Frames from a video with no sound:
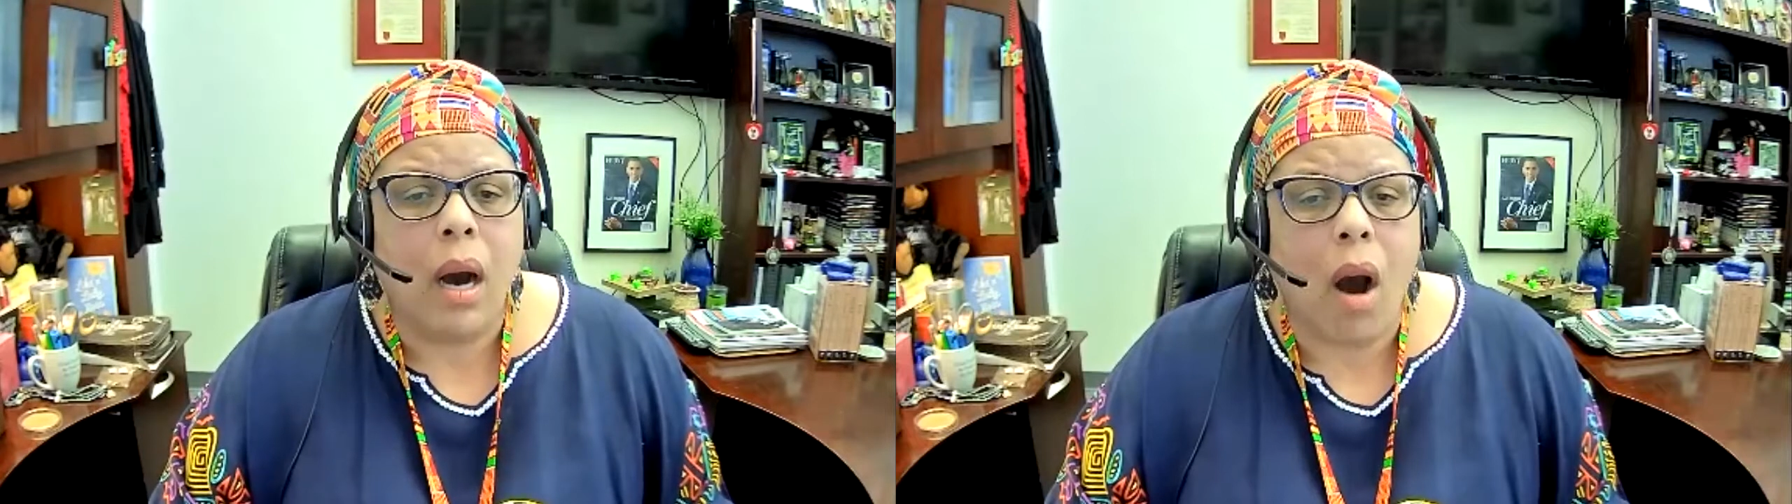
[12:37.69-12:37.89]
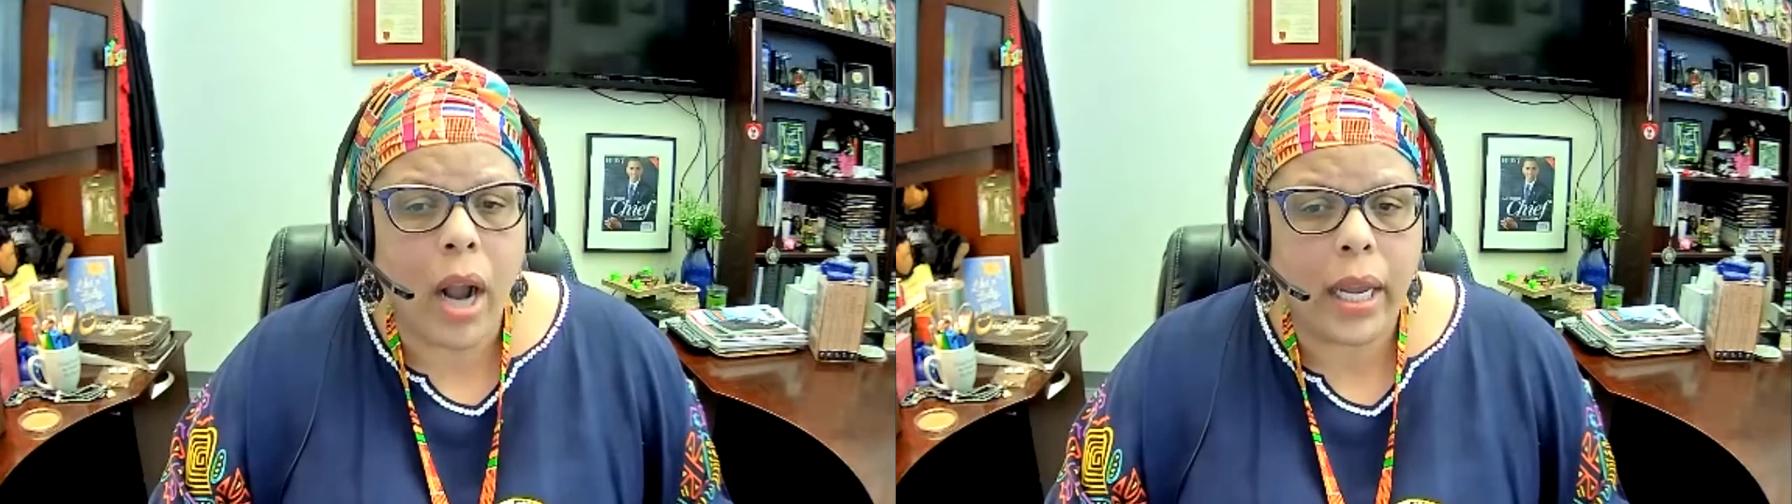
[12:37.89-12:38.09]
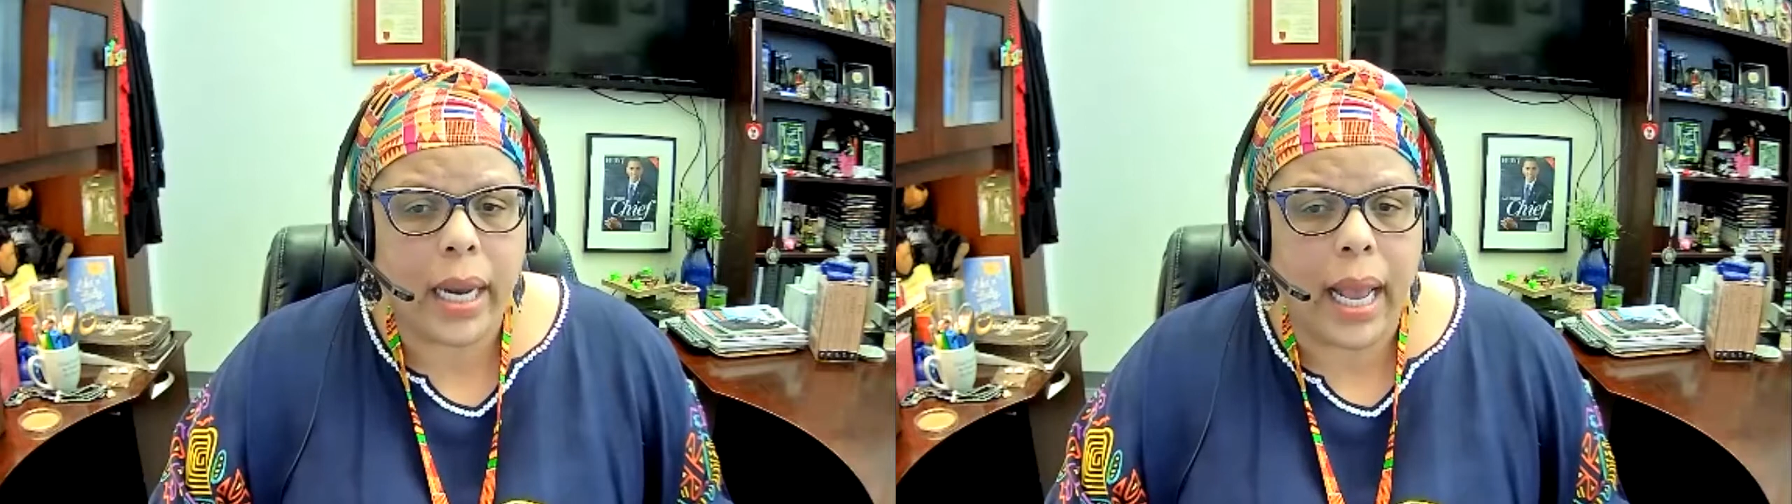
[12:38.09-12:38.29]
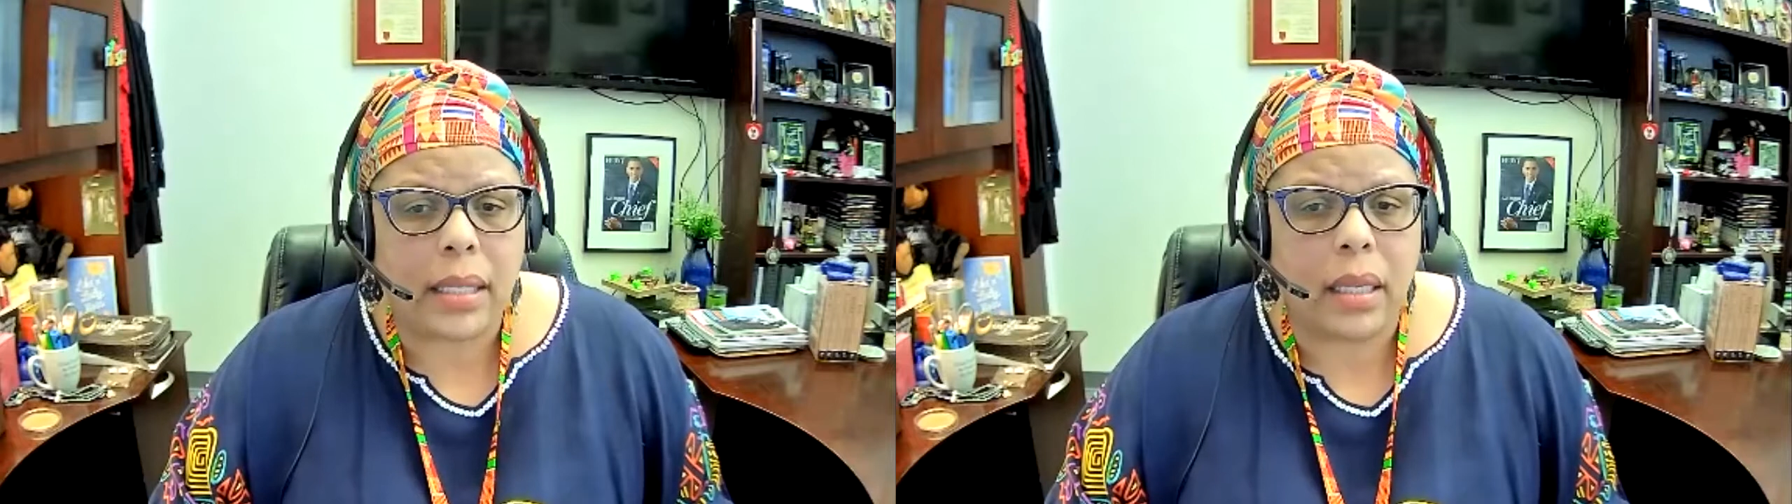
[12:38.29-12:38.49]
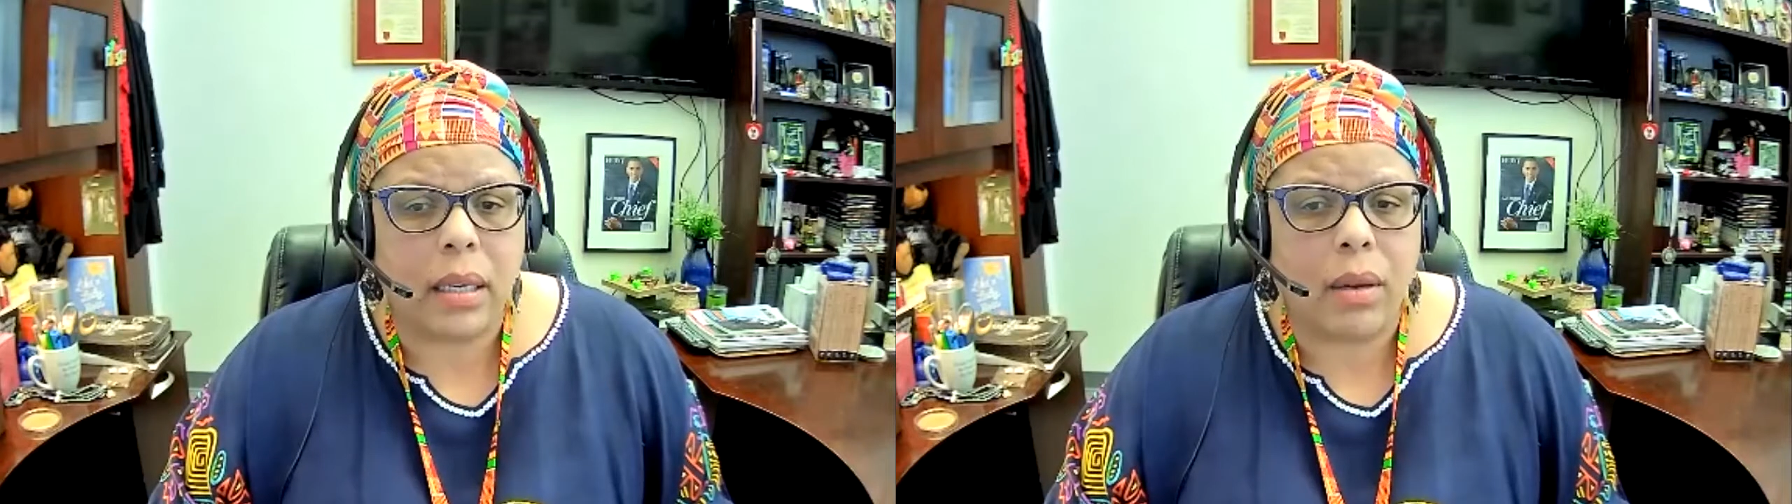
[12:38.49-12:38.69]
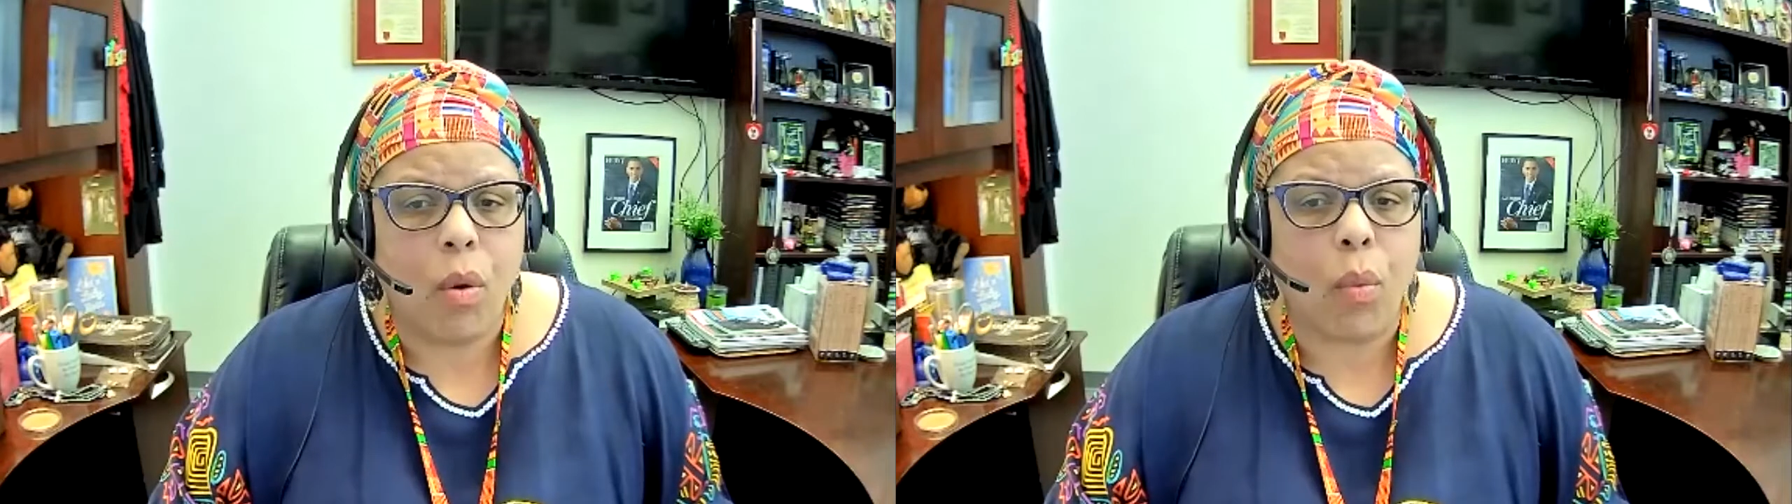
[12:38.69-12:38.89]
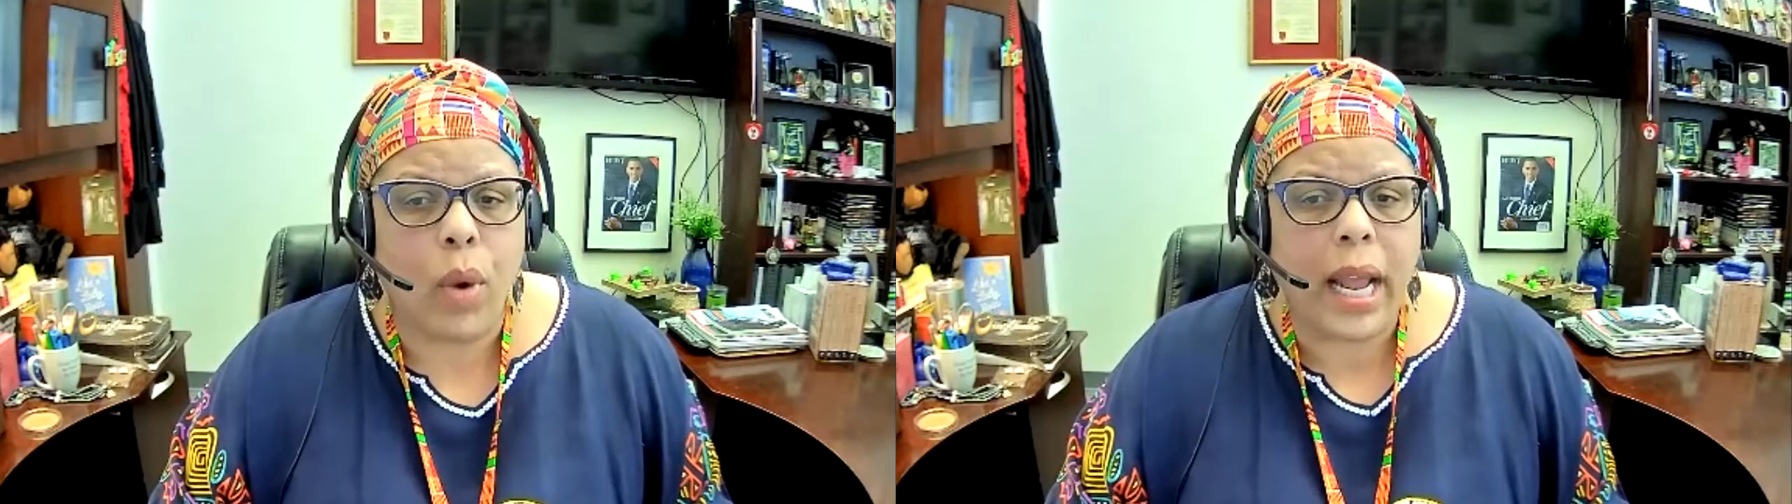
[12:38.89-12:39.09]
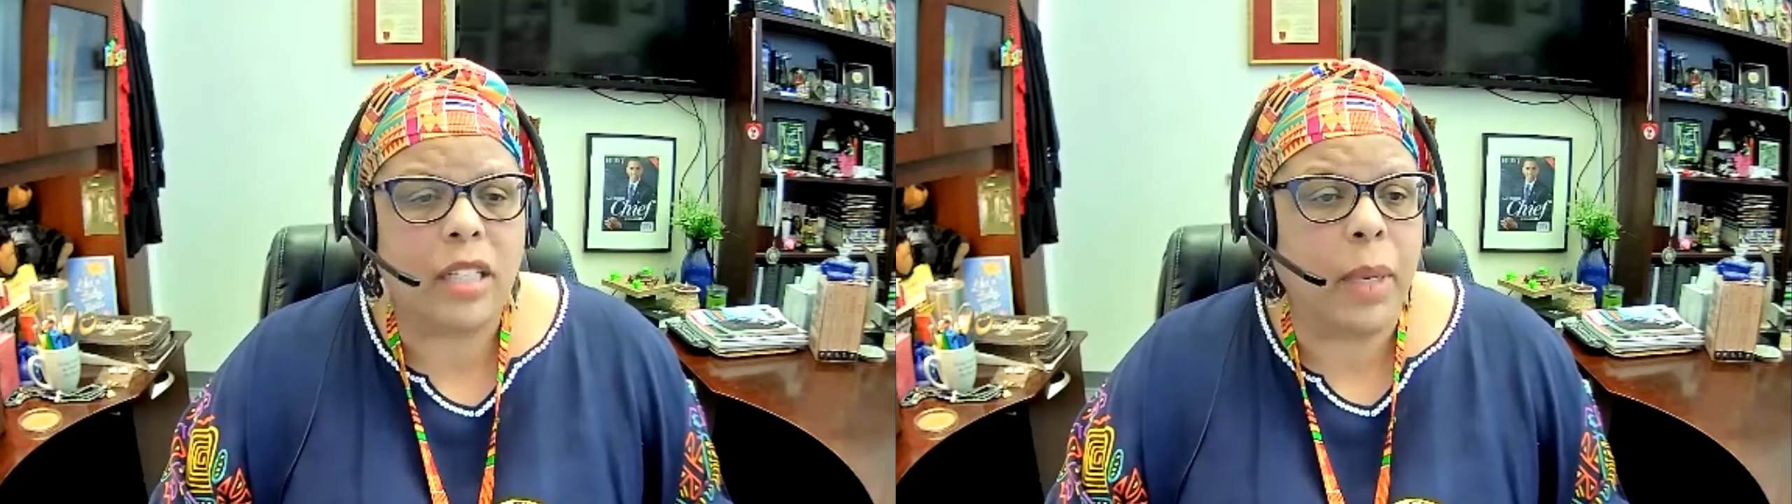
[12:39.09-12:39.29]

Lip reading: organizing what has